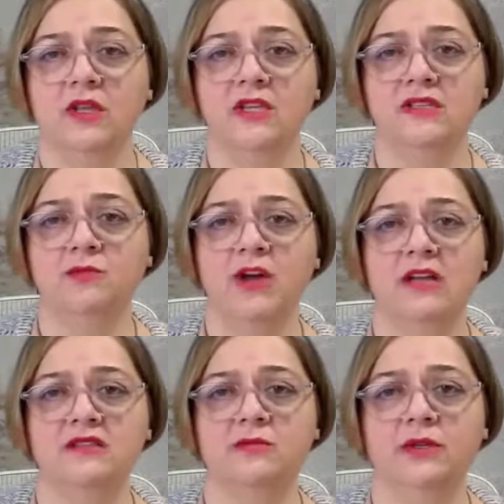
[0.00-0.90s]
Is it
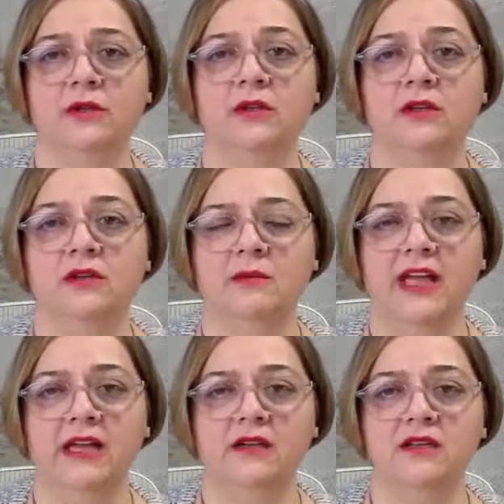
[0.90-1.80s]
possible,
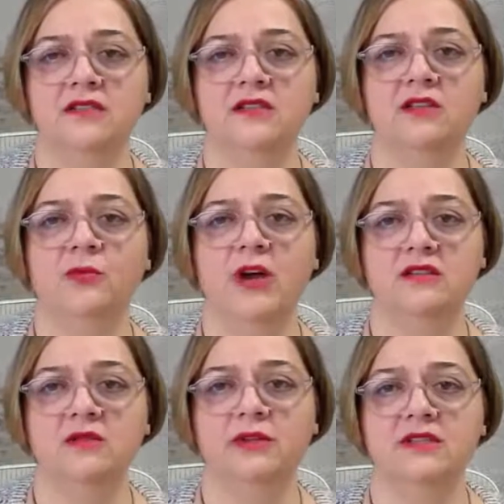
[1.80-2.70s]
Agnes, isn't
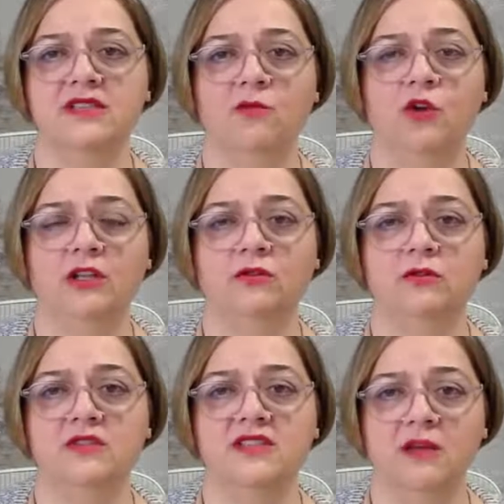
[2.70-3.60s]
possible
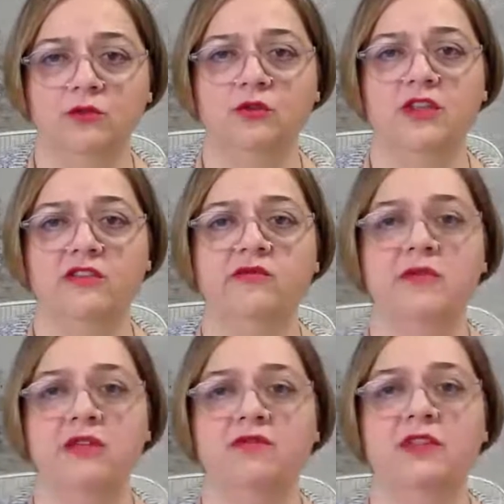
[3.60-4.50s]
some to give
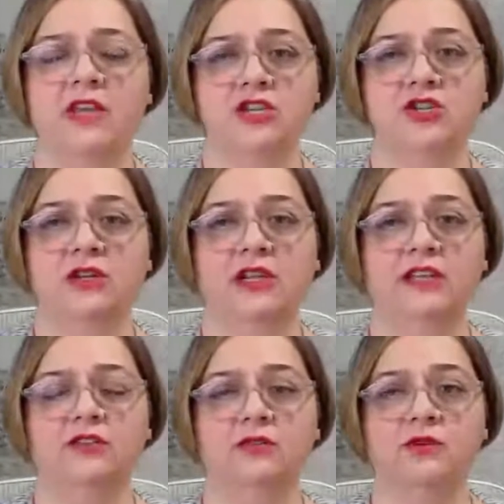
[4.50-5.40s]
me invitation
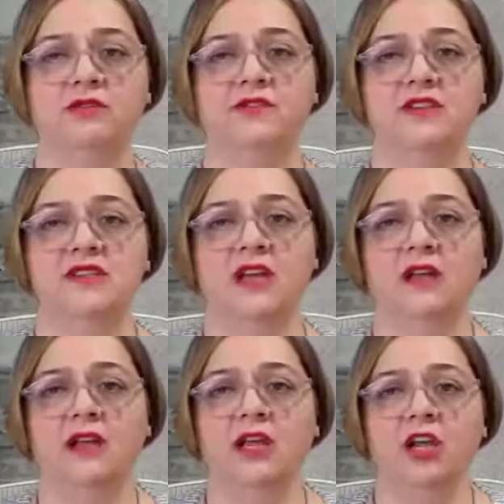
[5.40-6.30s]
later with visa?
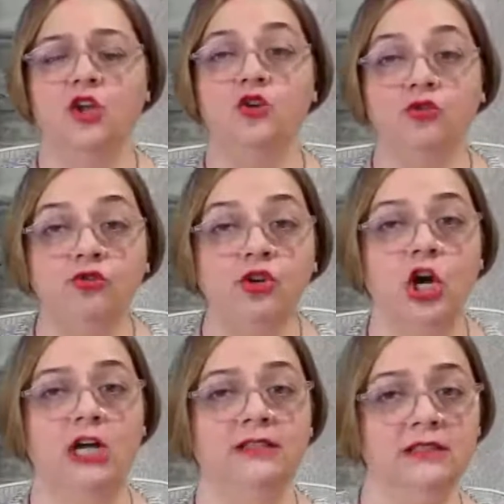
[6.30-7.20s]
You do
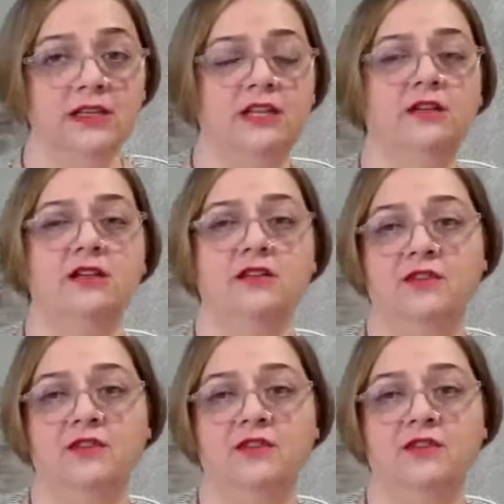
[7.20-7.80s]
not need an